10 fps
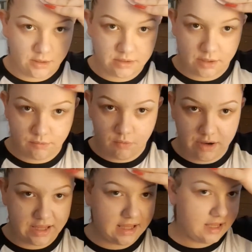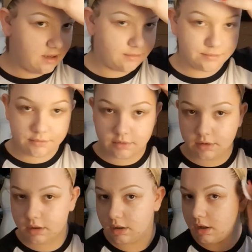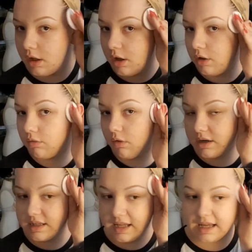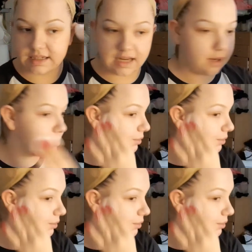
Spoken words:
So right here, right at the ear tab,